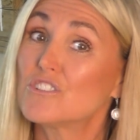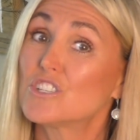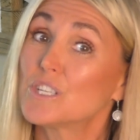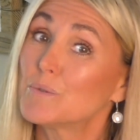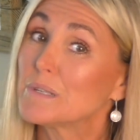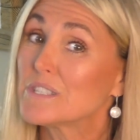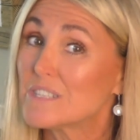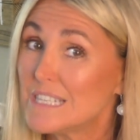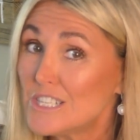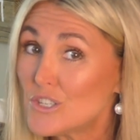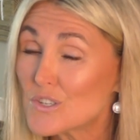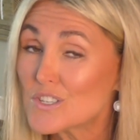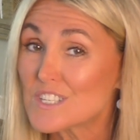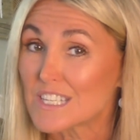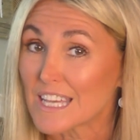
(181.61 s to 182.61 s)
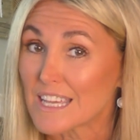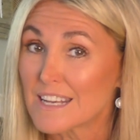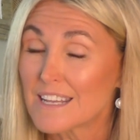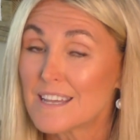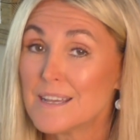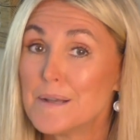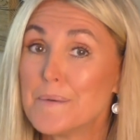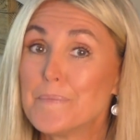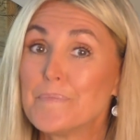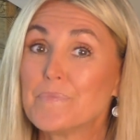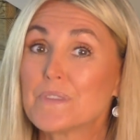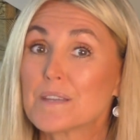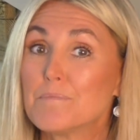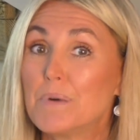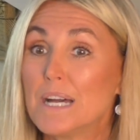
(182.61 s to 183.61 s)
she wasn't interested.
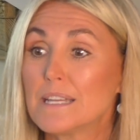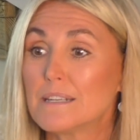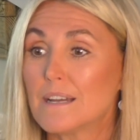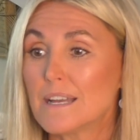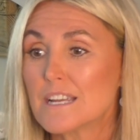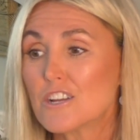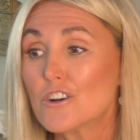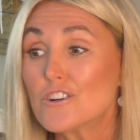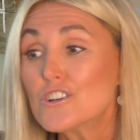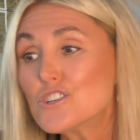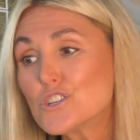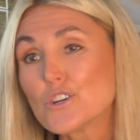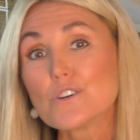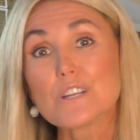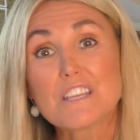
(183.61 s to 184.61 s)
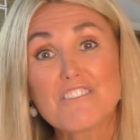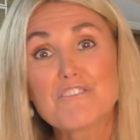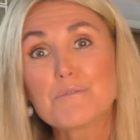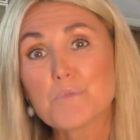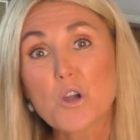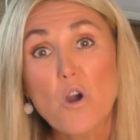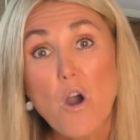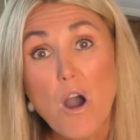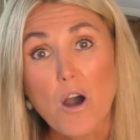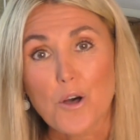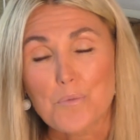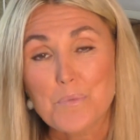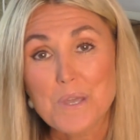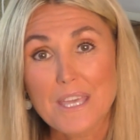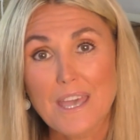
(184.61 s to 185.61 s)
But I encouraged her to give him a
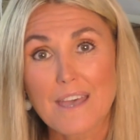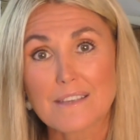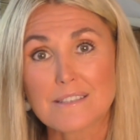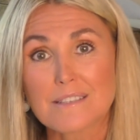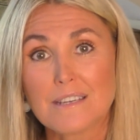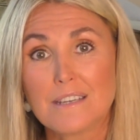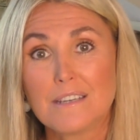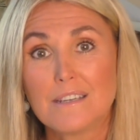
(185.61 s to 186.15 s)
call because,